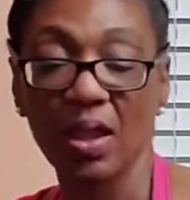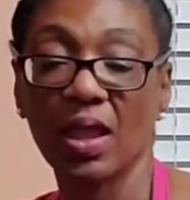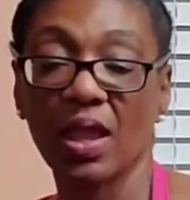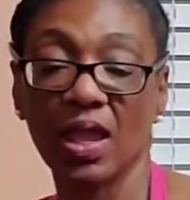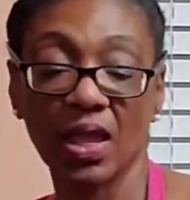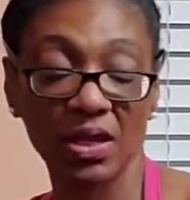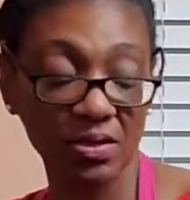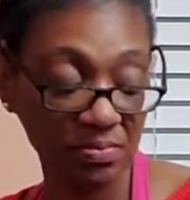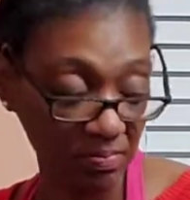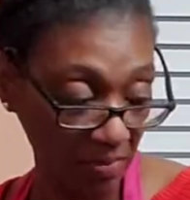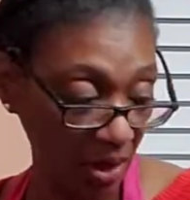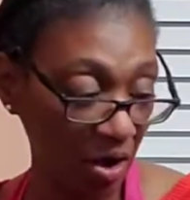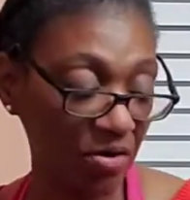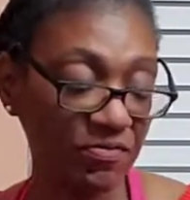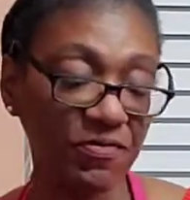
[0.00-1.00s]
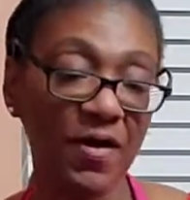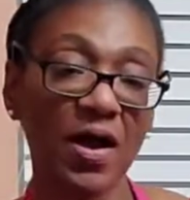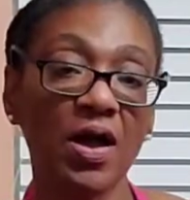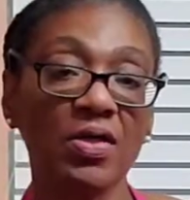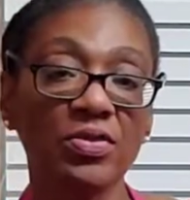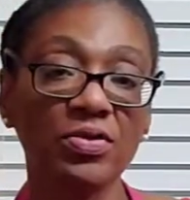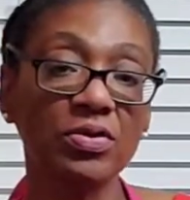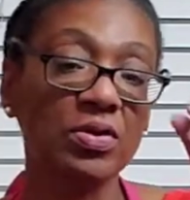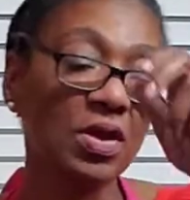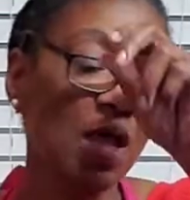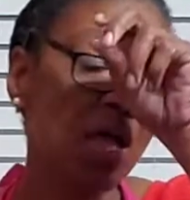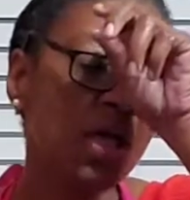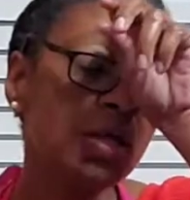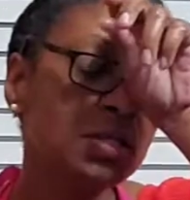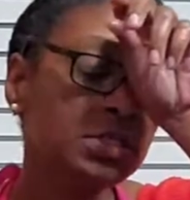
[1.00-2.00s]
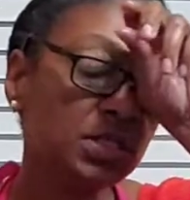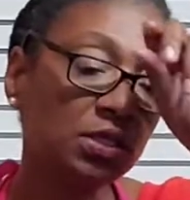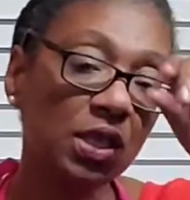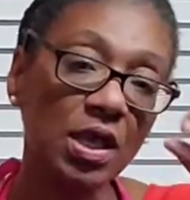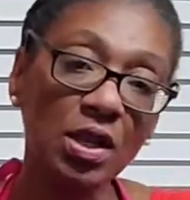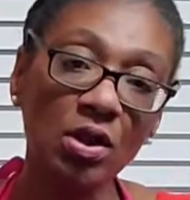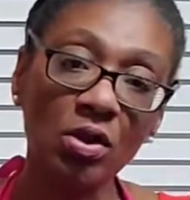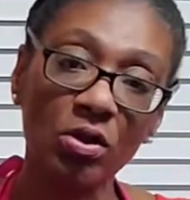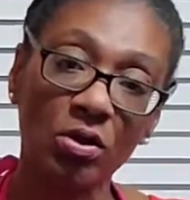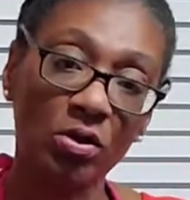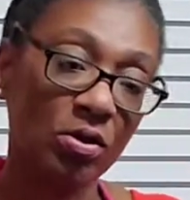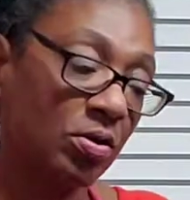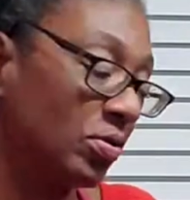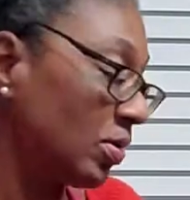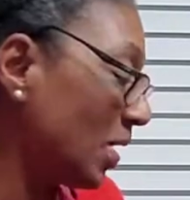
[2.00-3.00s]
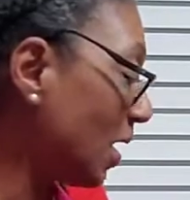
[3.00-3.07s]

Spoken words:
and her father, to get her